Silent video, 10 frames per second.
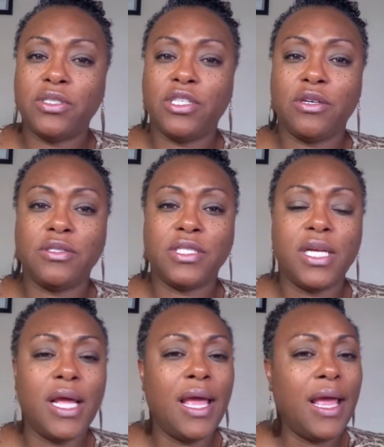church.
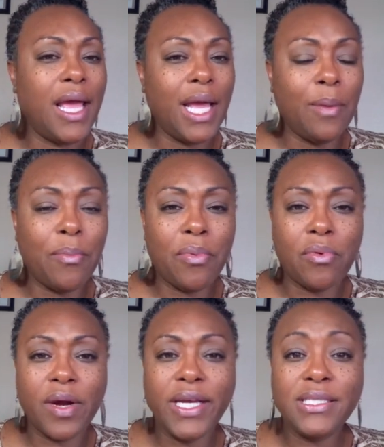
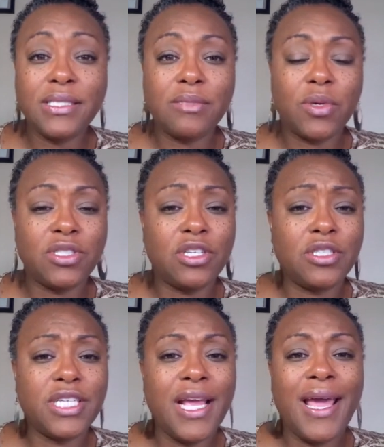Embrace a small church.